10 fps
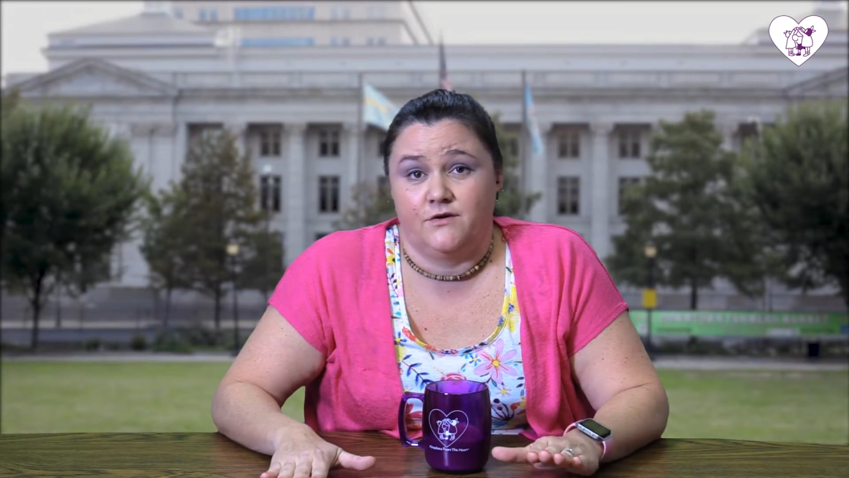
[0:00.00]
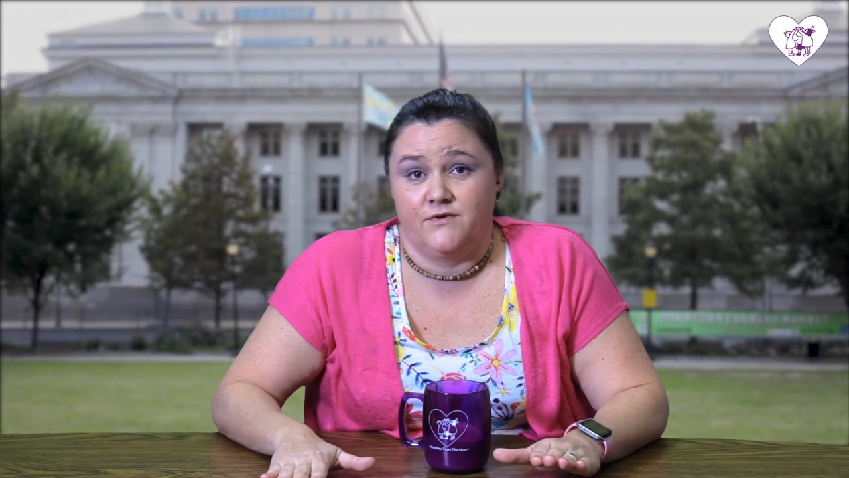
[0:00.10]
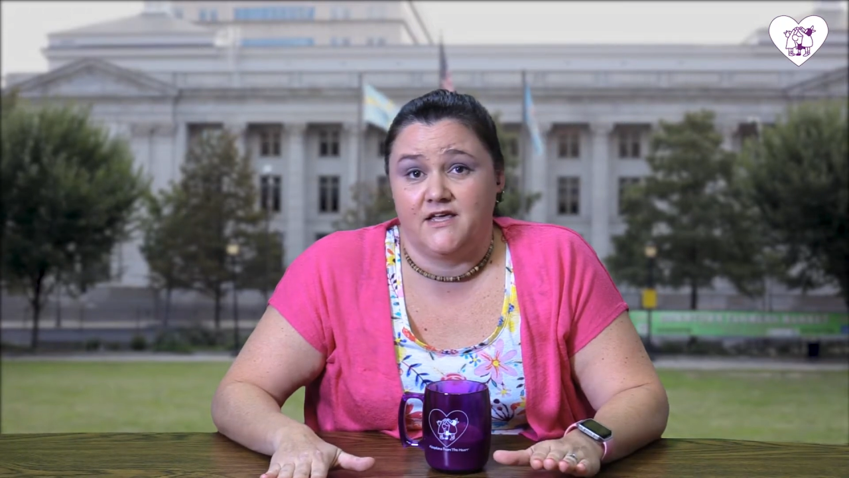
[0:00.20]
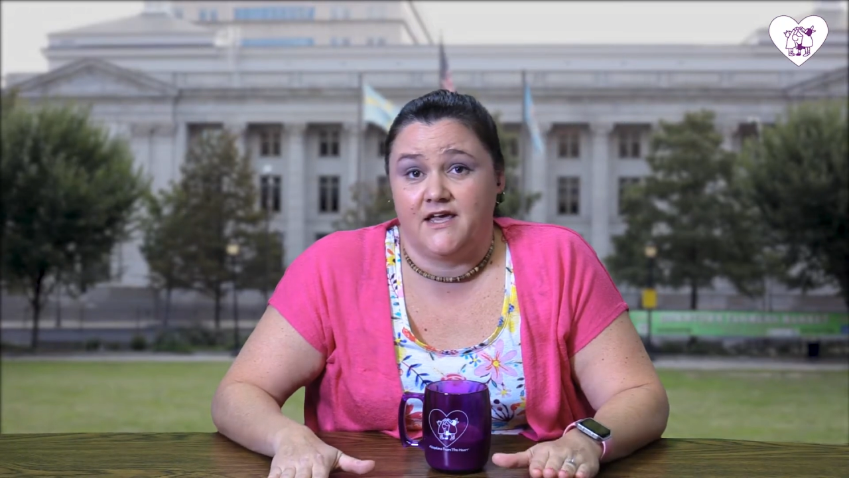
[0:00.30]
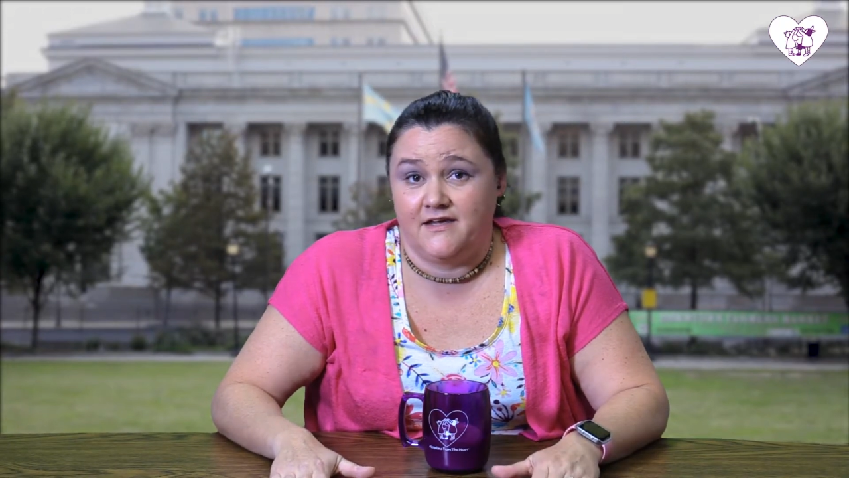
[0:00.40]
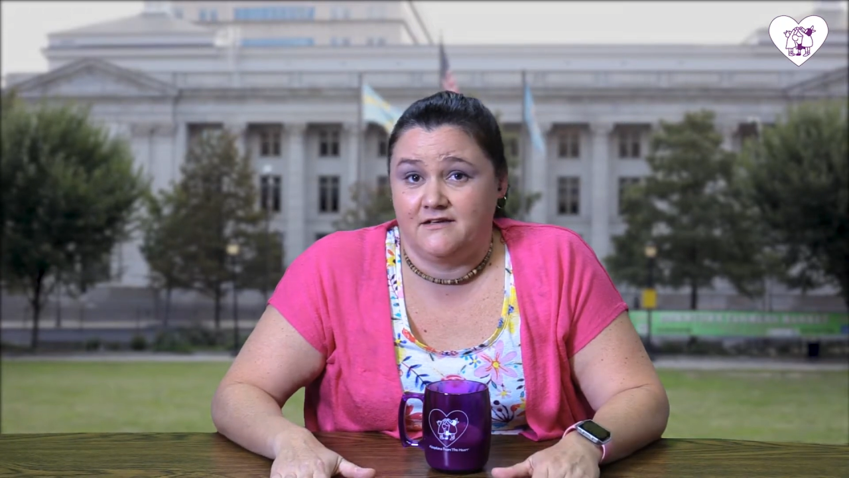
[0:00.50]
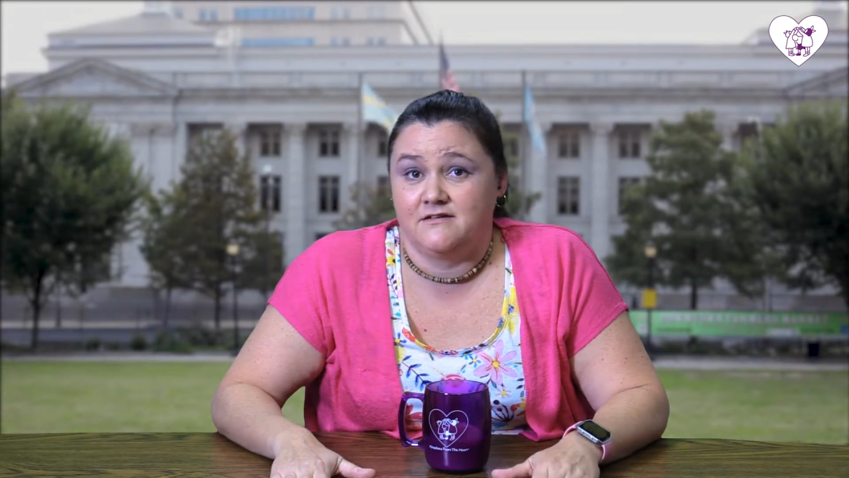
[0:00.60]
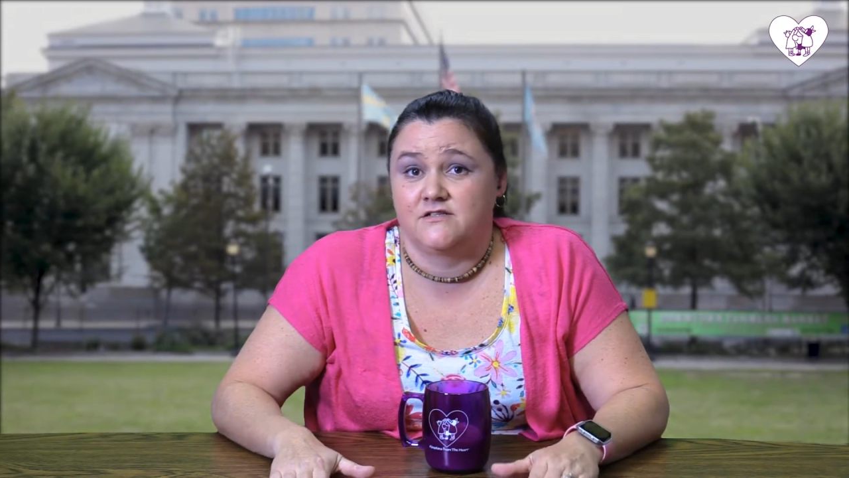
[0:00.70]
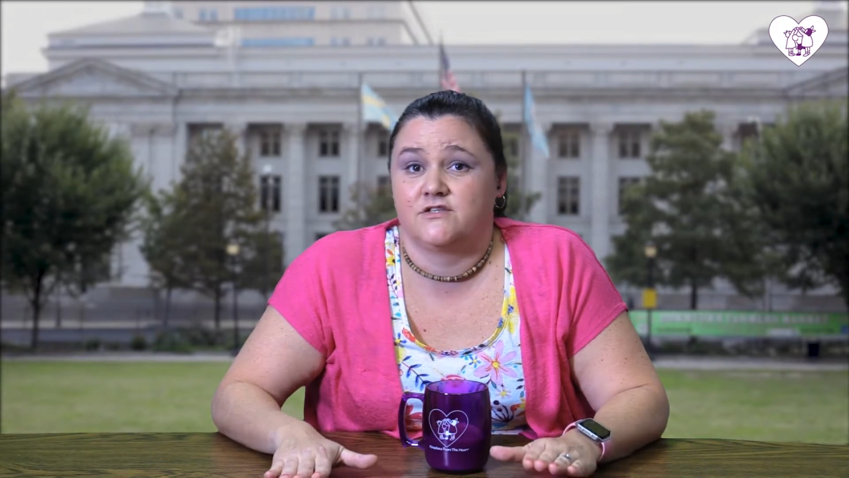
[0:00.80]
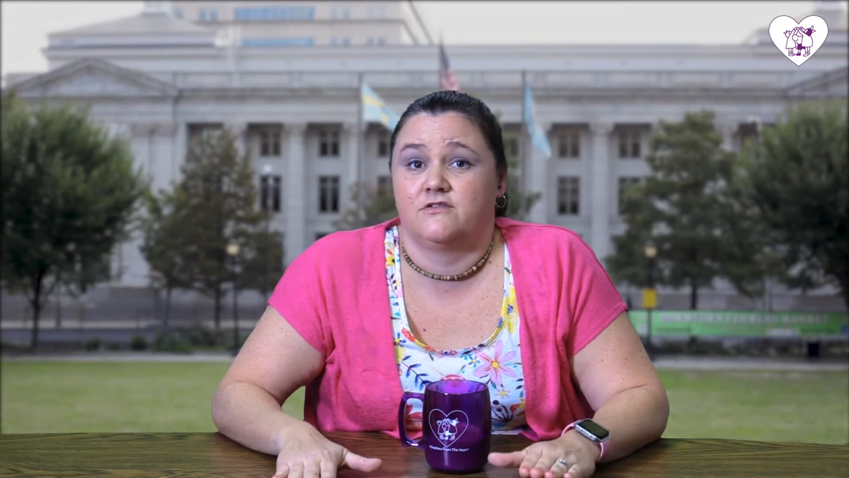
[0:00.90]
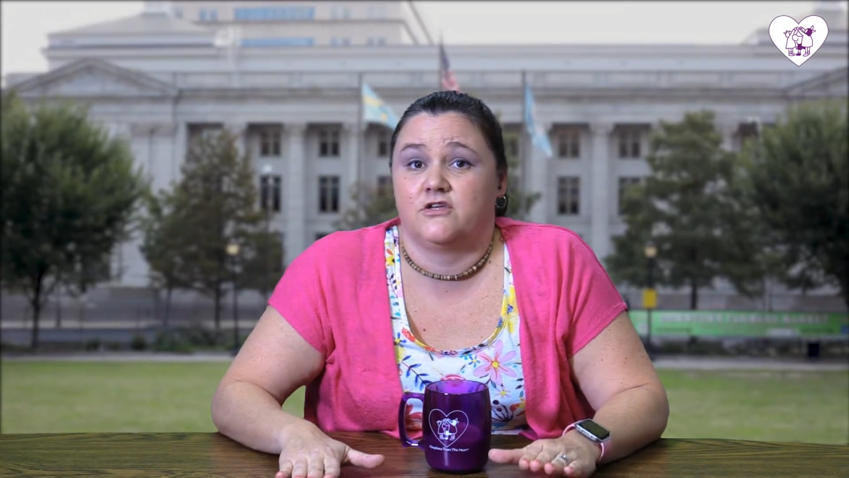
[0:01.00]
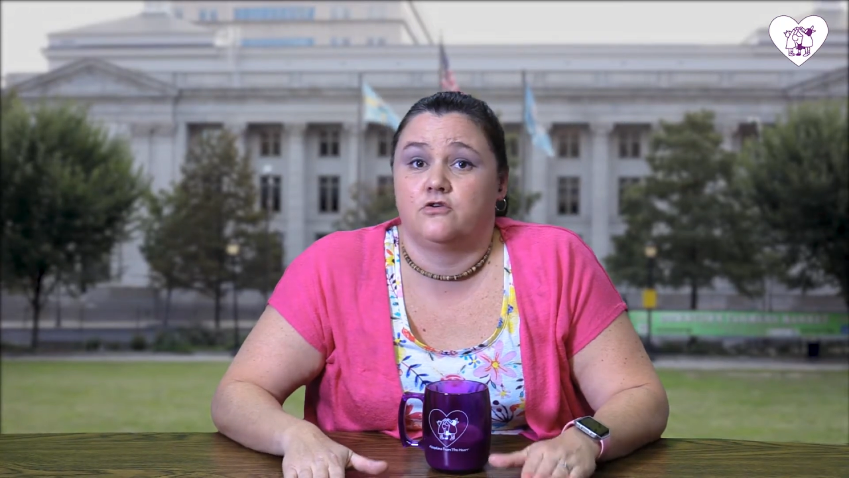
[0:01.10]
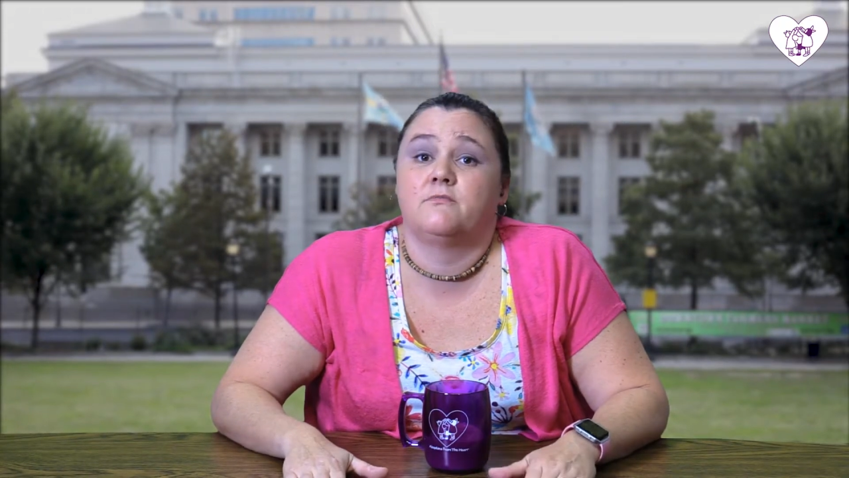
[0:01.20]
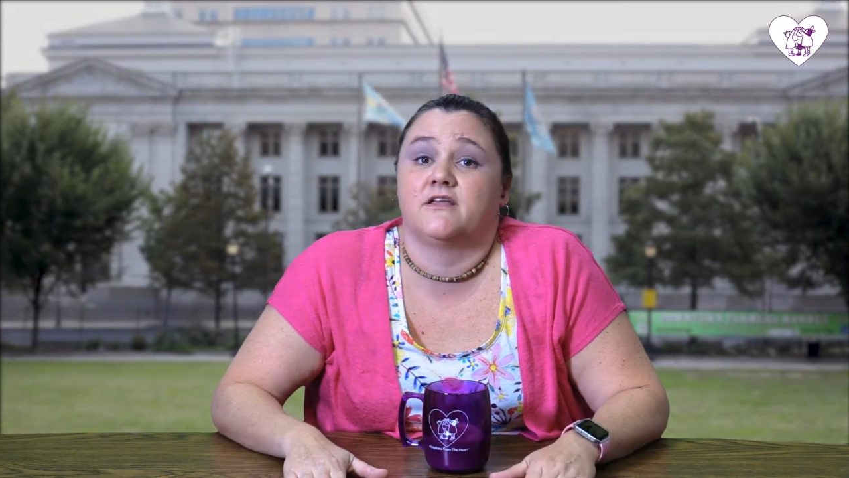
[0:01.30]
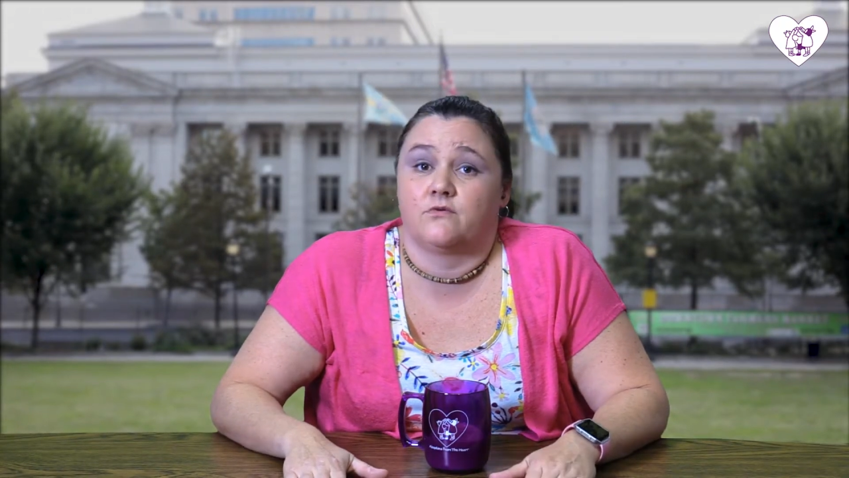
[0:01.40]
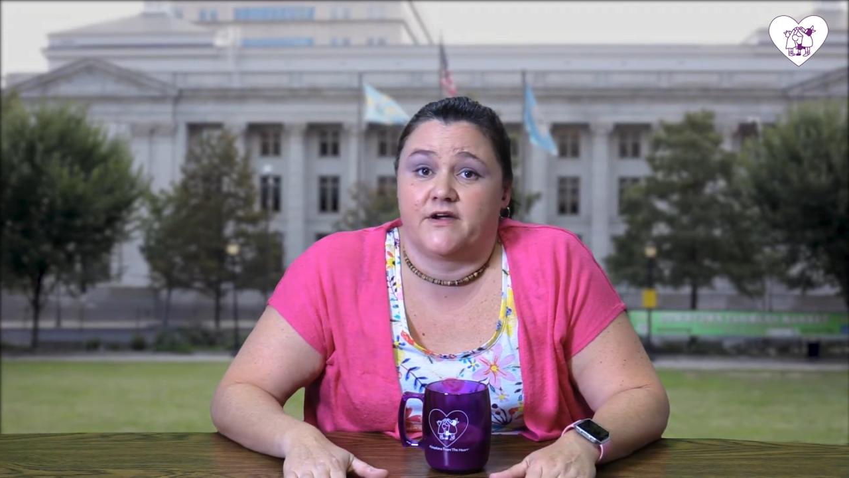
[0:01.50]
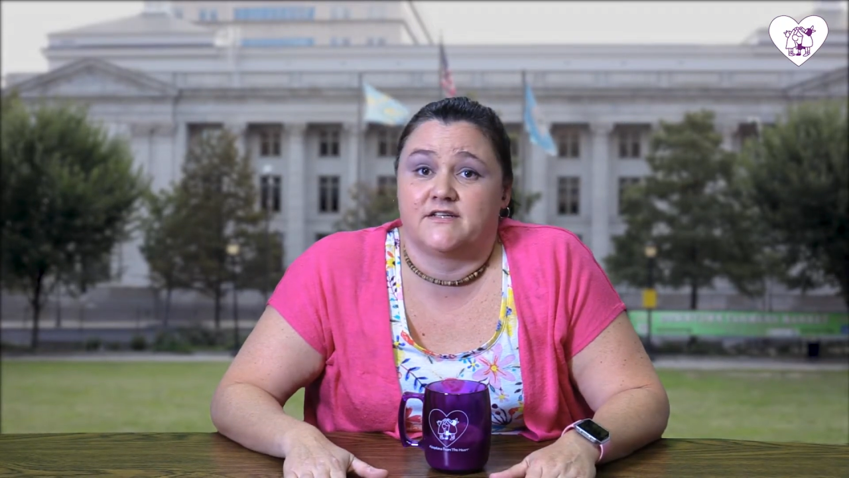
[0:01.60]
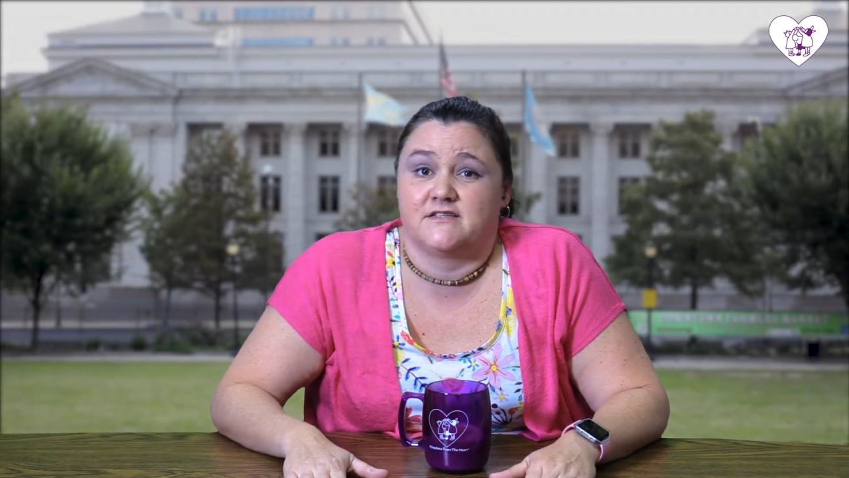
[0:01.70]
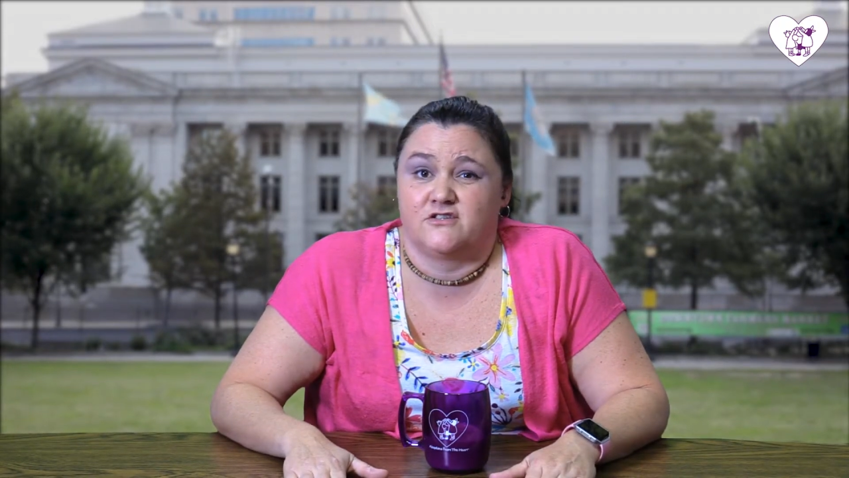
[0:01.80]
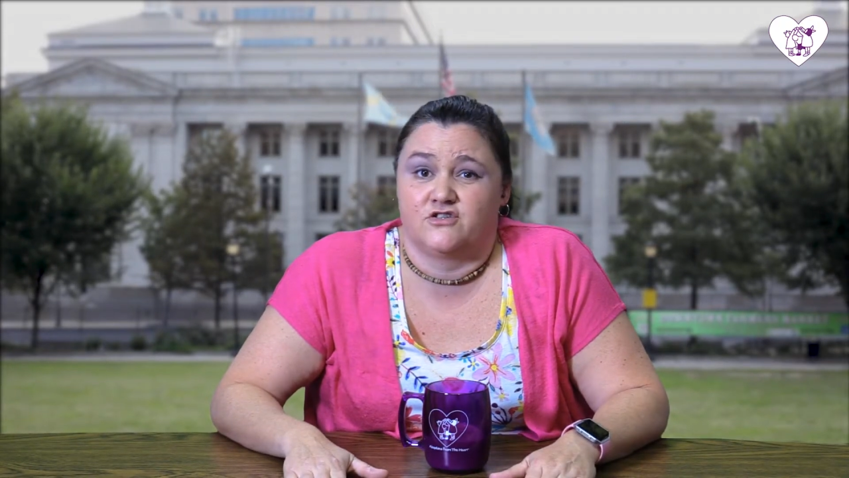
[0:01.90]
that we can so that you make the
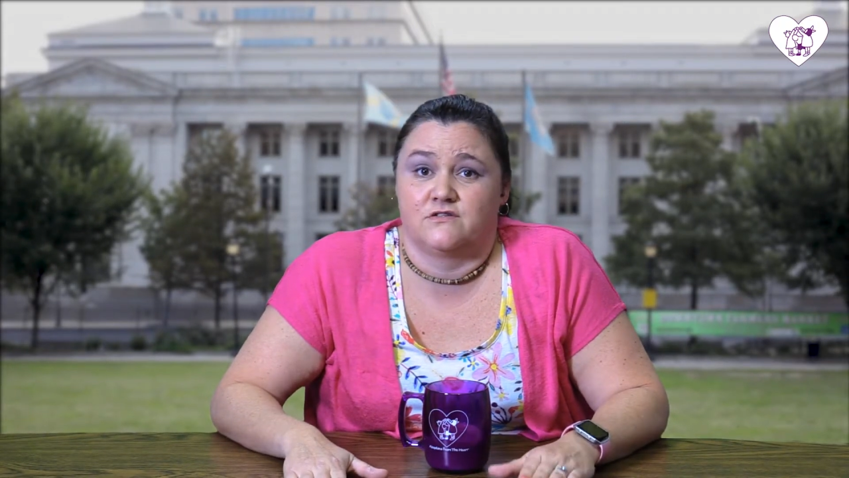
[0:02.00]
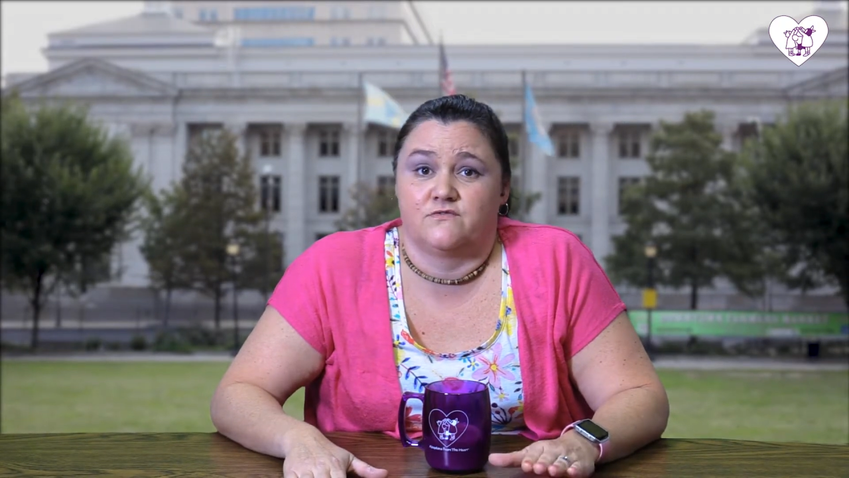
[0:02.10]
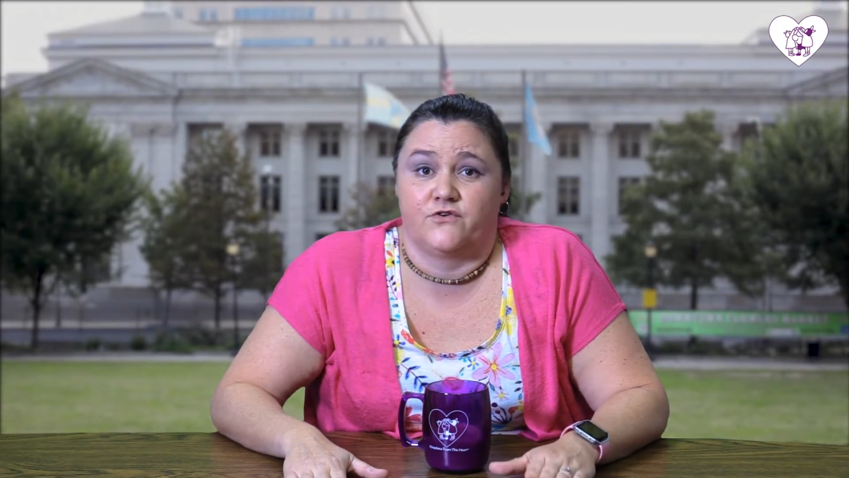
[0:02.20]
right decisions